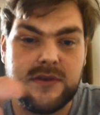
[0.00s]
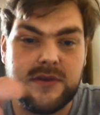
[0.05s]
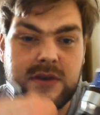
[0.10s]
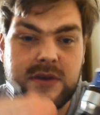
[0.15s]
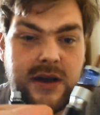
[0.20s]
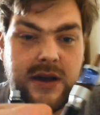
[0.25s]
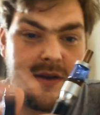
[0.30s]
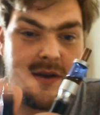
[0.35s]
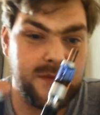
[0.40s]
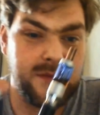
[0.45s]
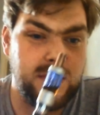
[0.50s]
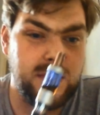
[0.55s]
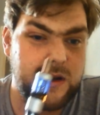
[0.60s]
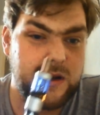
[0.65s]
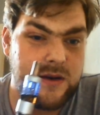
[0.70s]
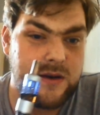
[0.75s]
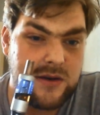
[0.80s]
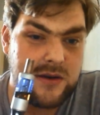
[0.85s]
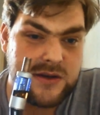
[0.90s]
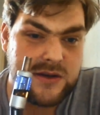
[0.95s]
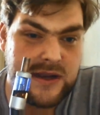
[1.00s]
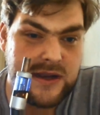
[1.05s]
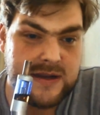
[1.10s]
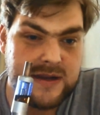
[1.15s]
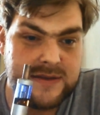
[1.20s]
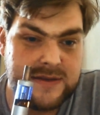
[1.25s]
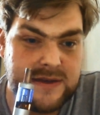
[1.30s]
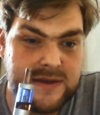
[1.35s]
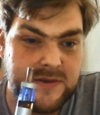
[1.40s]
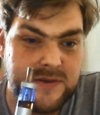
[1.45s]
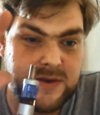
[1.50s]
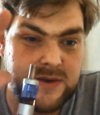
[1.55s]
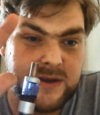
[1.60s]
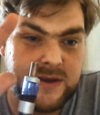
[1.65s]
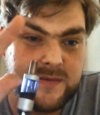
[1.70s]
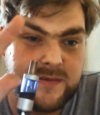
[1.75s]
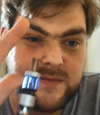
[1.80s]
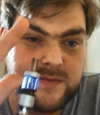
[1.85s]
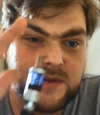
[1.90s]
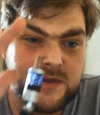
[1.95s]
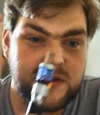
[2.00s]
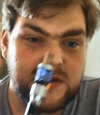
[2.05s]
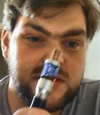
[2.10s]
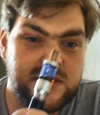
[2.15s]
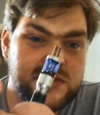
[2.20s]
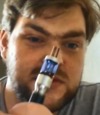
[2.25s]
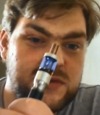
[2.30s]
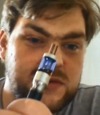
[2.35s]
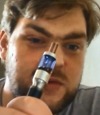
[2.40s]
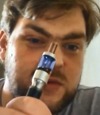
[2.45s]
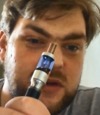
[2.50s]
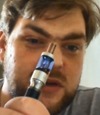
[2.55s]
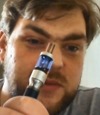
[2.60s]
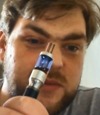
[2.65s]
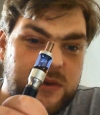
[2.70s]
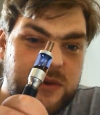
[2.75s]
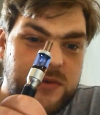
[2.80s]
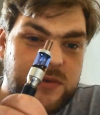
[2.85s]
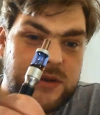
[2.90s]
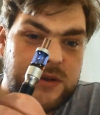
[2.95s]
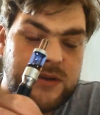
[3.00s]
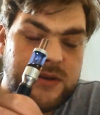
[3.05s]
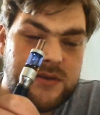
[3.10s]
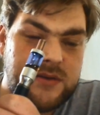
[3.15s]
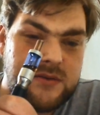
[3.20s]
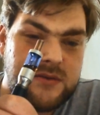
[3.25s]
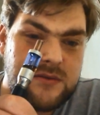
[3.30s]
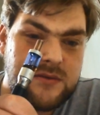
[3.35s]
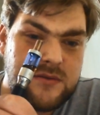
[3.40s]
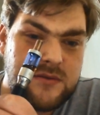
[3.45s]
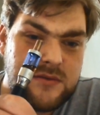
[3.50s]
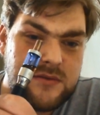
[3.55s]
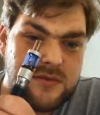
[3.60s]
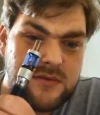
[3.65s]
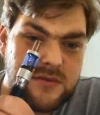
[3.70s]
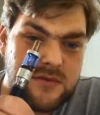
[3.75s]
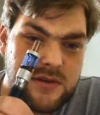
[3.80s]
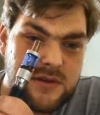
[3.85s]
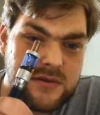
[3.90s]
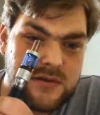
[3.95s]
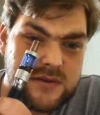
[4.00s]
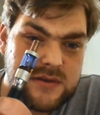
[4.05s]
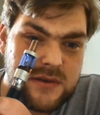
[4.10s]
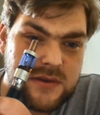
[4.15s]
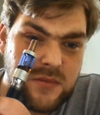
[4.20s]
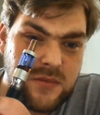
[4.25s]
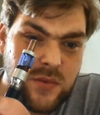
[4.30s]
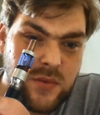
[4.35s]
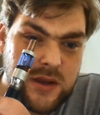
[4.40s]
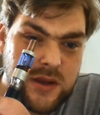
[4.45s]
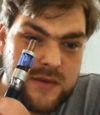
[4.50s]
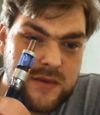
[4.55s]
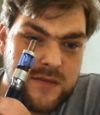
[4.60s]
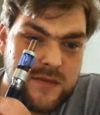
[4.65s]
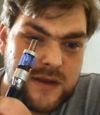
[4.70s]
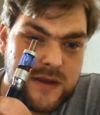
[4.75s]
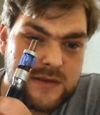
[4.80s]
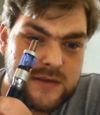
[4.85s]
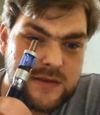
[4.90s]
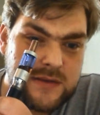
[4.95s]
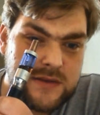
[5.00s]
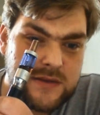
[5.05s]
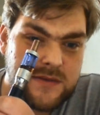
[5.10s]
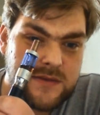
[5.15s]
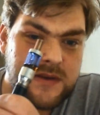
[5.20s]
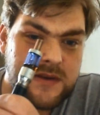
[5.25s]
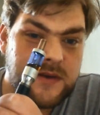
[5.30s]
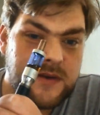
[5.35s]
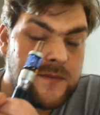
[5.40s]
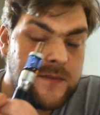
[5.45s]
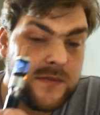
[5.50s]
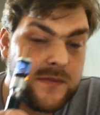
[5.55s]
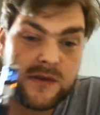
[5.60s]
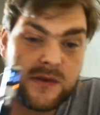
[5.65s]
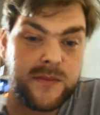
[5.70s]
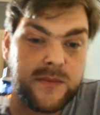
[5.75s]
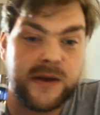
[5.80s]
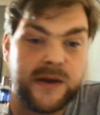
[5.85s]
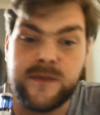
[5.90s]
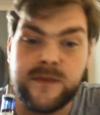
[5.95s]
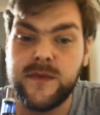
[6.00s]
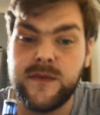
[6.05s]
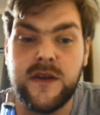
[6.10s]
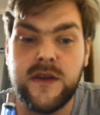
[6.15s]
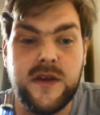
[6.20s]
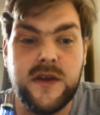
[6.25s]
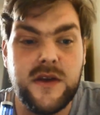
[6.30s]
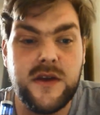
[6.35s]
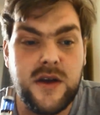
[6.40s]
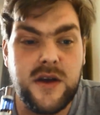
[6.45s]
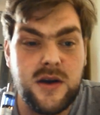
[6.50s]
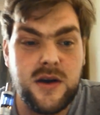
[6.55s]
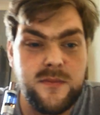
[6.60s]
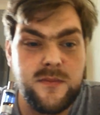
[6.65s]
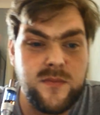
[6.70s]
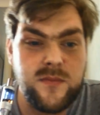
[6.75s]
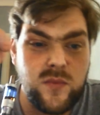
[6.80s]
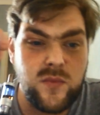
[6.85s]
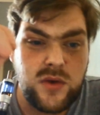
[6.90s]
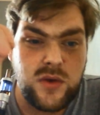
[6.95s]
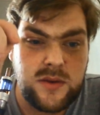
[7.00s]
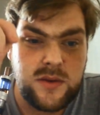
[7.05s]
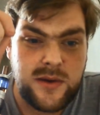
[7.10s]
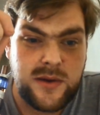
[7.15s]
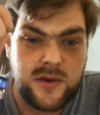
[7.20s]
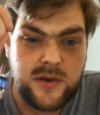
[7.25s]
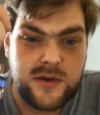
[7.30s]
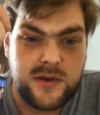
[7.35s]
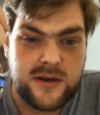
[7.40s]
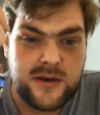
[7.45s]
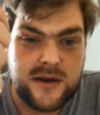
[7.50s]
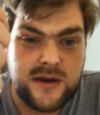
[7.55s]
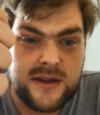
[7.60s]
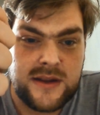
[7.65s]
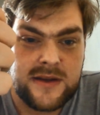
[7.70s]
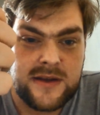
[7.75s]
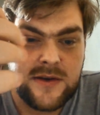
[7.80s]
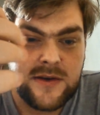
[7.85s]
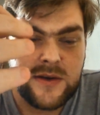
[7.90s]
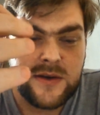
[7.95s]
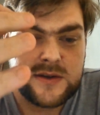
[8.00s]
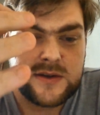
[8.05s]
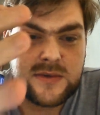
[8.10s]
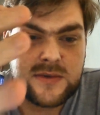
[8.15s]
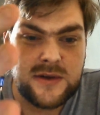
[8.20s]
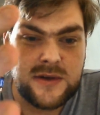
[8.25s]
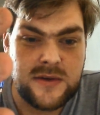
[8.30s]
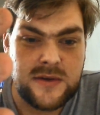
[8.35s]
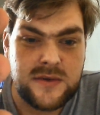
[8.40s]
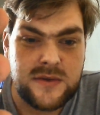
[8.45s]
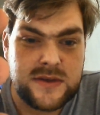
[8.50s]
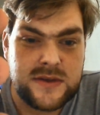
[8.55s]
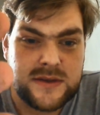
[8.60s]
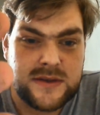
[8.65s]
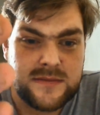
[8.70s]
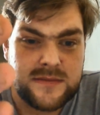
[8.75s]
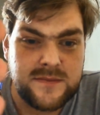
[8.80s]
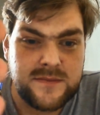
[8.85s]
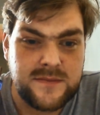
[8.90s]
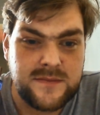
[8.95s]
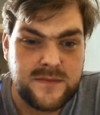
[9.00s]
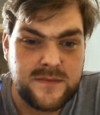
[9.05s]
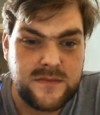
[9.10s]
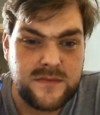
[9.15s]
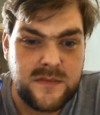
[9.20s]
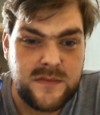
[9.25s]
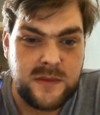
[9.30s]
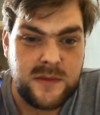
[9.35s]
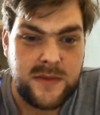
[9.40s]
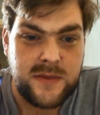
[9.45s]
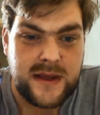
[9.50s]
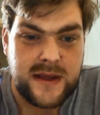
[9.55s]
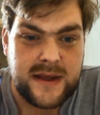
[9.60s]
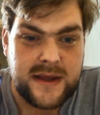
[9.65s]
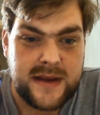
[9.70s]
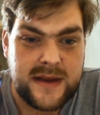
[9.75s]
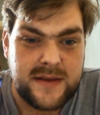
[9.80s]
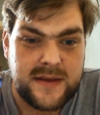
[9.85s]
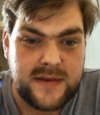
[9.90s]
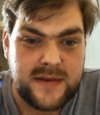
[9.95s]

I have quite large hands anyway, so when I'm holding, there is some weird effect on this video, doesn't matter. When I'm holding an Ego, I sort of lose it in my hand.